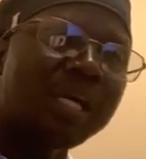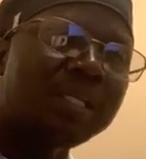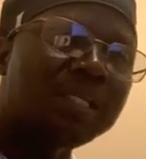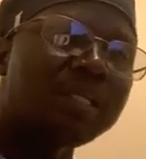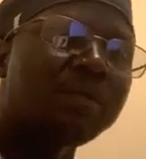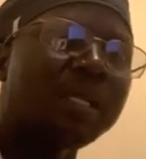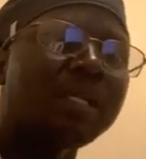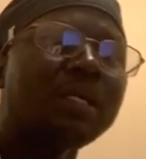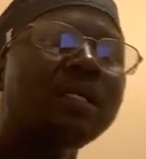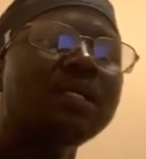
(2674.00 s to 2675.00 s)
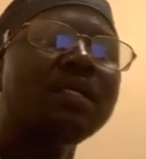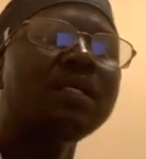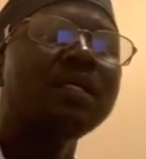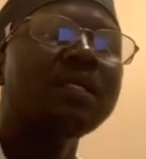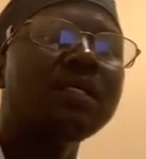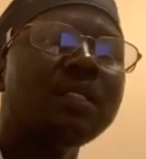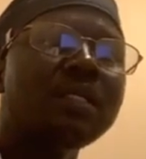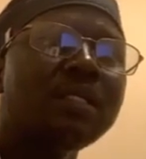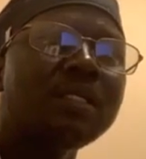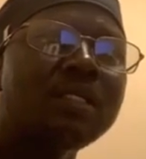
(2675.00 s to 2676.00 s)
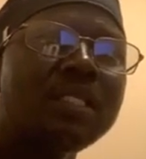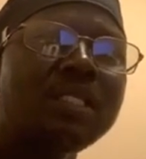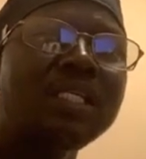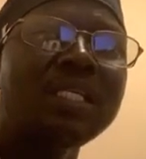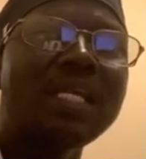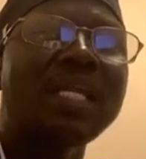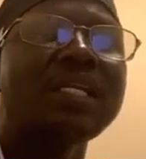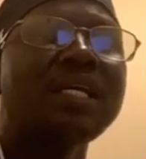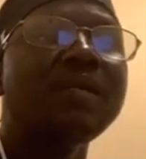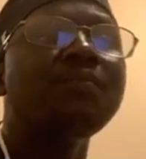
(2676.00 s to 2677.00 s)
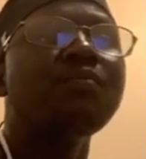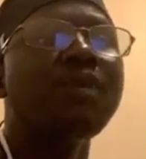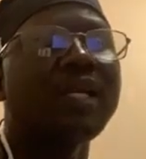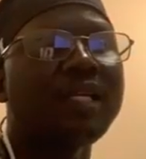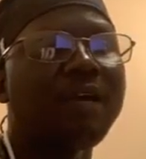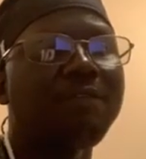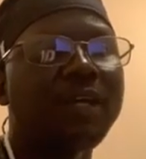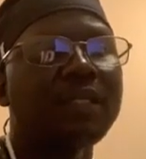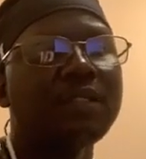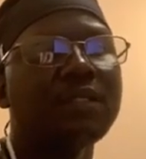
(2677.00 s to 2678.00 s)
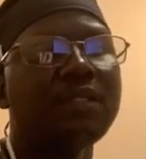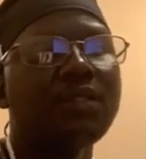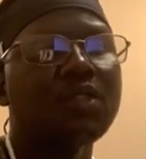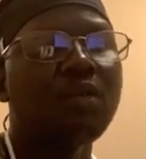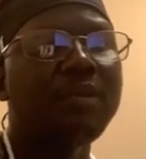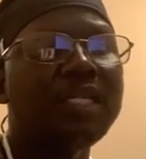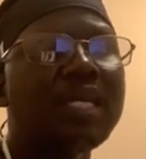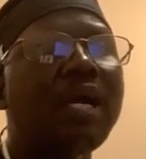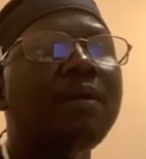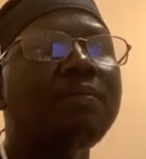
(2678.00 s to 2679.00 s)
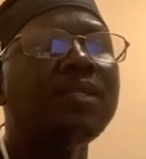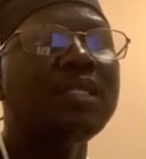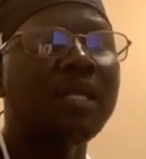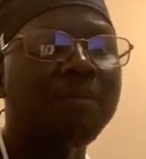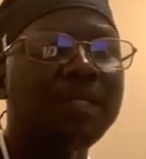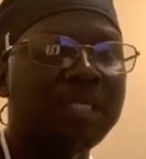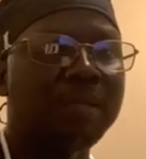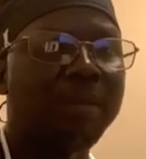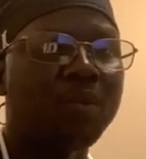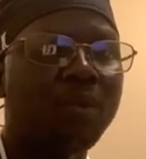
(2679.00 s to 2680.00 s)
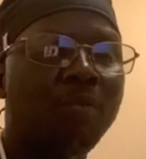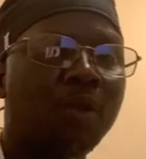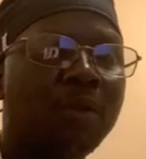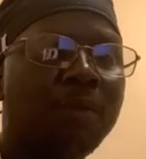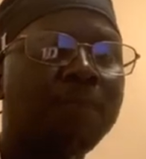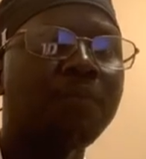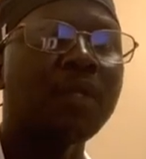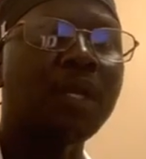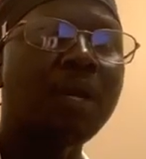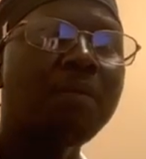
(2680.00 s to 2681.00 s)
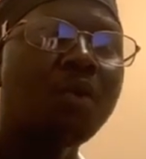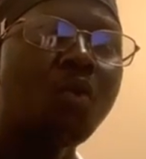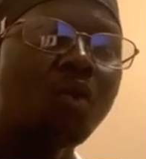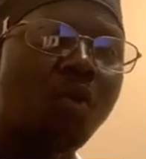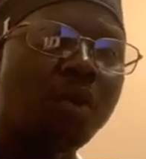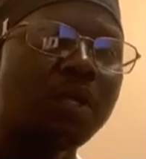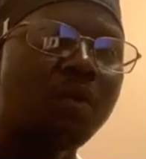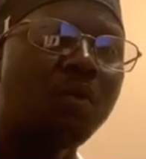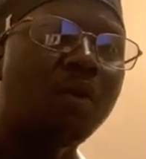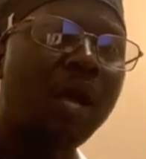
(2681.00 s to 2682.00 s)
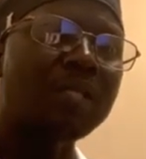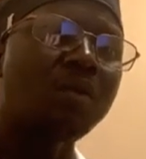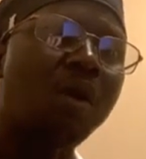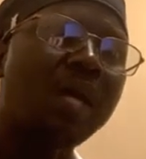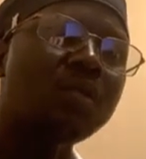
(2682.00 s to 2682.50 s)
the other take relica tindi like a become effect. So be ja begin to take the baby more. Come and go corner as long